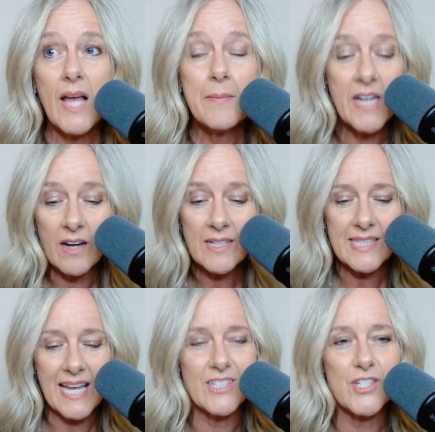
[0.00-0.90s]
I mean,
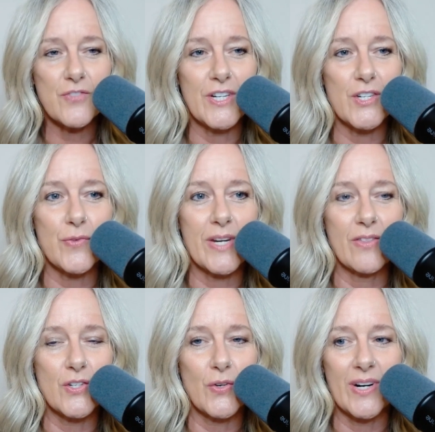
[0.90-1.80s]
honestly, I just finished
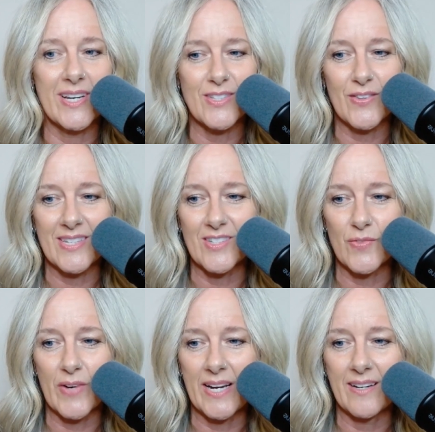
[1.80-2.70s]
reading the Torah, so this
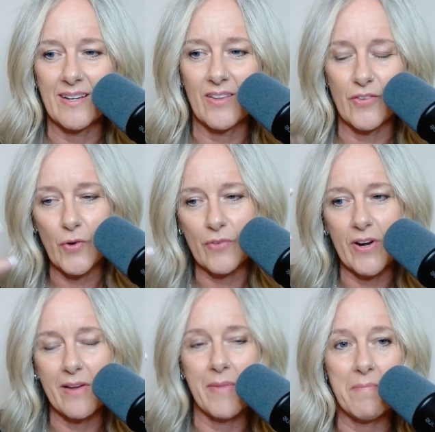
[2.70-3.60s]
is right on the
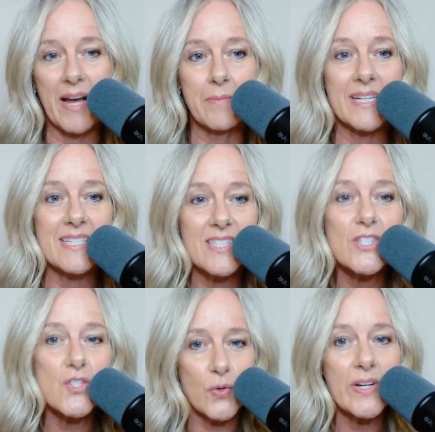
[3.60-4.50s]
forefront of my mind, but it's the
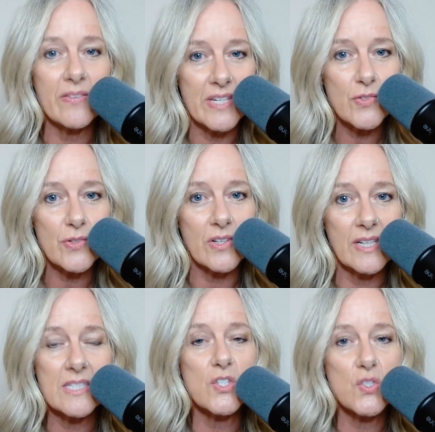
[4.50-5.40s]
story of Israel.
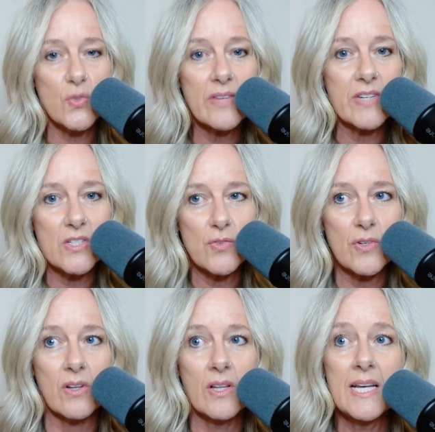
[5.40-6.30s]
It's a story of
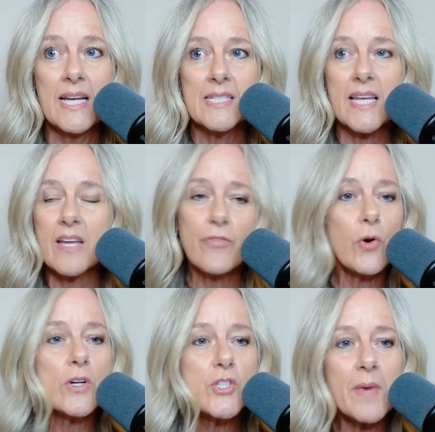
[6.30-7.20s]
Israel saying, of
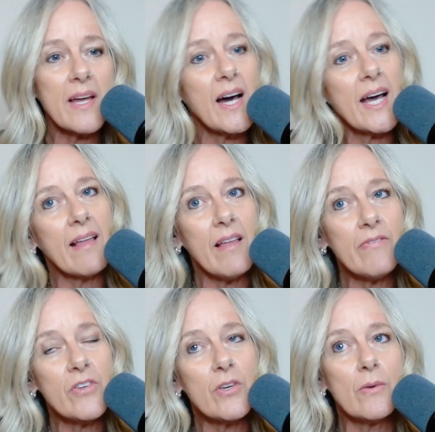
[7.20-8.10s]
course, you're my God. I
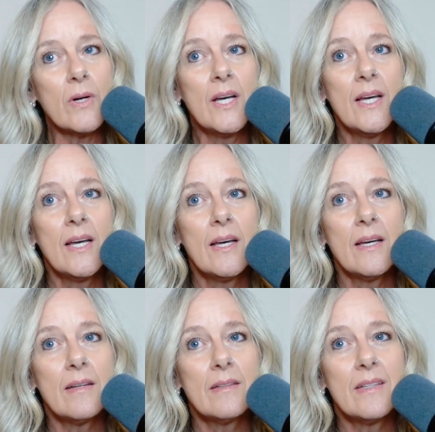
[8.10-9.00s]
love you.
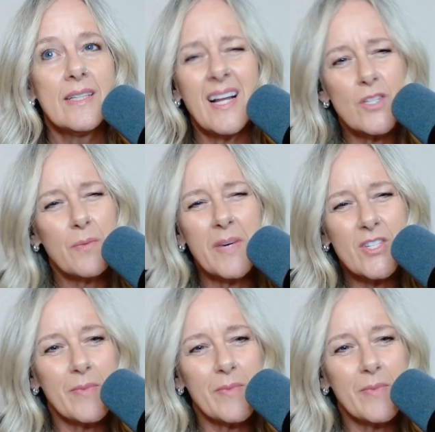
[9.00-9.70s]
Not so much.